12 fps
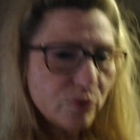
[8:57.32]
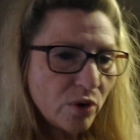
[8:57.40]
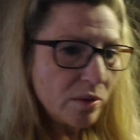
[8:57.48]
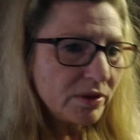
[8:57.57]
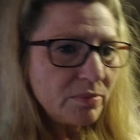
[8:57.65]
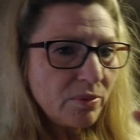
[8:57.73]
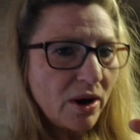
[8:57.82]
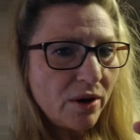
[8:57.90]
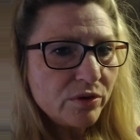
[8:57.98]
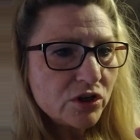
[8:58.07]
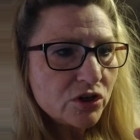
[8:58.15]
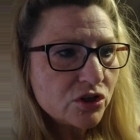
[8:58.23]
crumbly
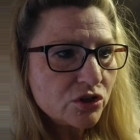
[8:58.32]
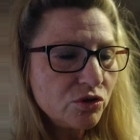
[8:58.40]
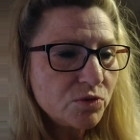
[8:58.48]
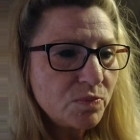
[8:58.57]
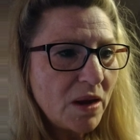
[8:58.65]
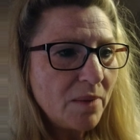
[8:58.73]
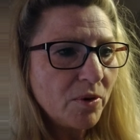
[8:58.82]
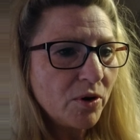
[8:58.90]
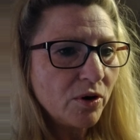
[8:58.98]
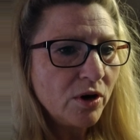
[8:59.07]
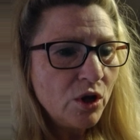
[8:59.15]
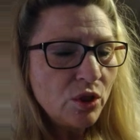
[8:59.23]
brownish
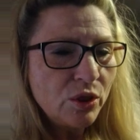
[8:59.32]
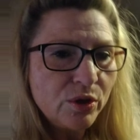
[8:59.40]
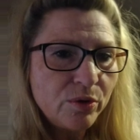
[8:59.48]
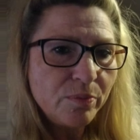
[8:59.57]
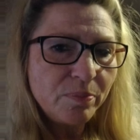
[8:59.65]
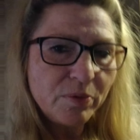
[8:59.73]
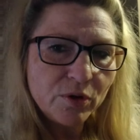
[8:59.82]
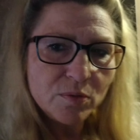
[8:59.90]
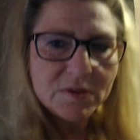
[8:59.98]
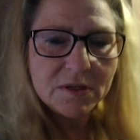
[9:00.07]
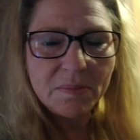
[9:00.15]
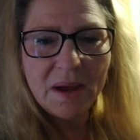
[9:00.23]
newspaper, little
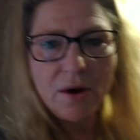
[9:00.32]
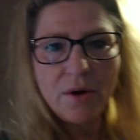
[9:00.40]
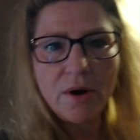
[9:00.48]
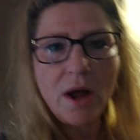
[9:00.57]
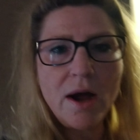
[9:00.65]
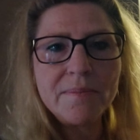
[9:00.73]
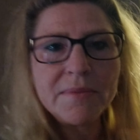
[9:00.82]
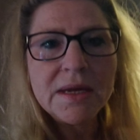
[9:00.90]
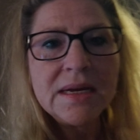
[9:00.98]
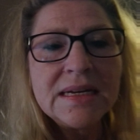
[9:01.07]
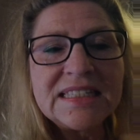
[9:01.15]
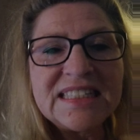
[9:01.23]
blurbs about
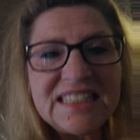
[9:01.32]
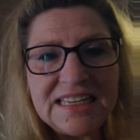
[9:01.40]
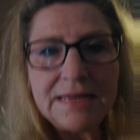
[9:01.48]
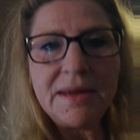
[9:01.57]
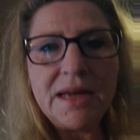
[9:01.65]
steam